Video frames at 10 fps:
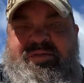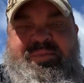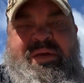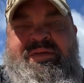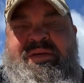the
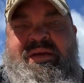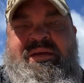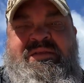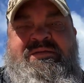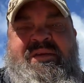big thing
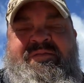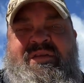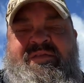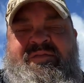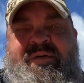is never
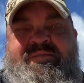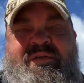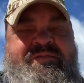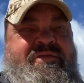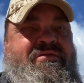give up.
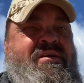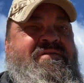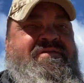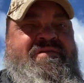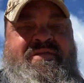Live your life.